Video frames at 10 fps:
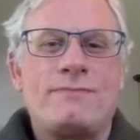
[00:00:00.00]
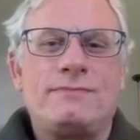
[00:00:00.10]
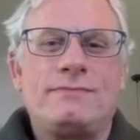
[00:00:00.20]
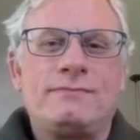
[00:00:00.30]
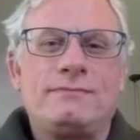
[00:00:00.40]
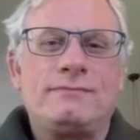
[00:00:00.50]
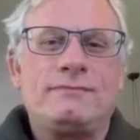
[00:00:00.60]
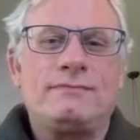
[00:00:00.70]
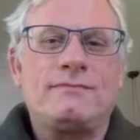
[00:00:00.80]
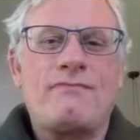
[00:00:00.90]

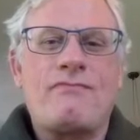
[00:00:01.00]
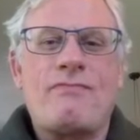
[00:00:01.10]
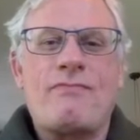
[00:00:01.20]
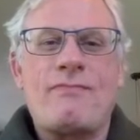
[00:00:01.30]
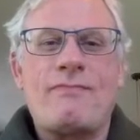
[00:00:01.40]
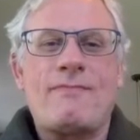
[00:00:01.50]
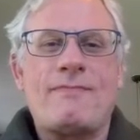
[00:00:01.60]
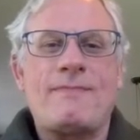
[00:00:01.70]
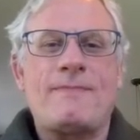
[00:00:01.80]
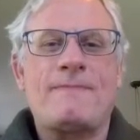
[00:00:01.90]

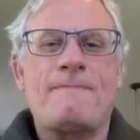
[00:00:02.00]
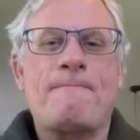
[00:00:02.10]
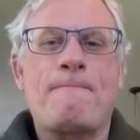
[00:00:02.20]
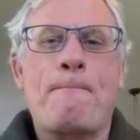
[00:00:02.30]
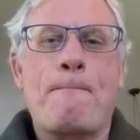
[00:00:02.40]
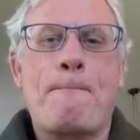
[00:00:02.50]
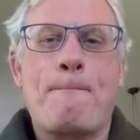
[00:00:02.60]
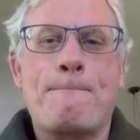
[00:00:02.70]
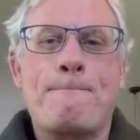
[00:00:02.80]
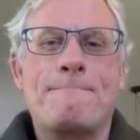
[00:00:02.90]

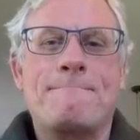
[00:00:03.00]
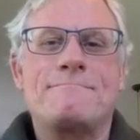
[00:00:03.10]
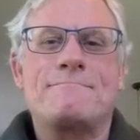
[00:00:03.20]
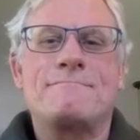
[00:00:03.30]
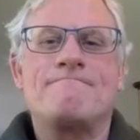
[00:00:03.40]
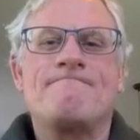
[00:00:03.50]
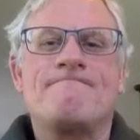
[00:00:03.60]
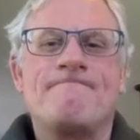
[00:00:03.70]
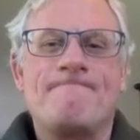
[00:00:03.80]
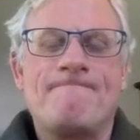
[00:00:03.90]

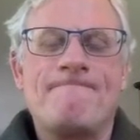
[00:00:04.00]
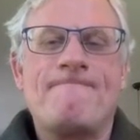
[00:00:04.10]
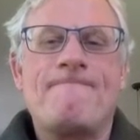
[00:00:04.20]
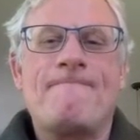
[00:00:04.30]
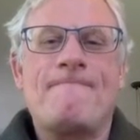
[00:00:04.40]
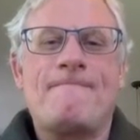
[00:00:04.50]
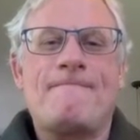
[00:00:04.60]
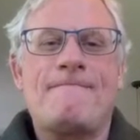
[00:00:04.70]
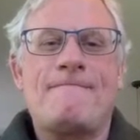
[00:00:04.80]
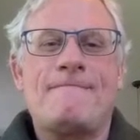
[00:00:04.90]

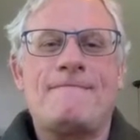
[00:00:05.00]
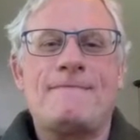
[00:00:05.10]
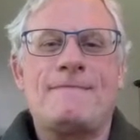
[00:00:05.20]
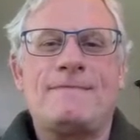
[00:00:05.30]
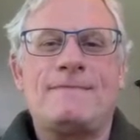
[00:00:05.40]
This person isn't speaking.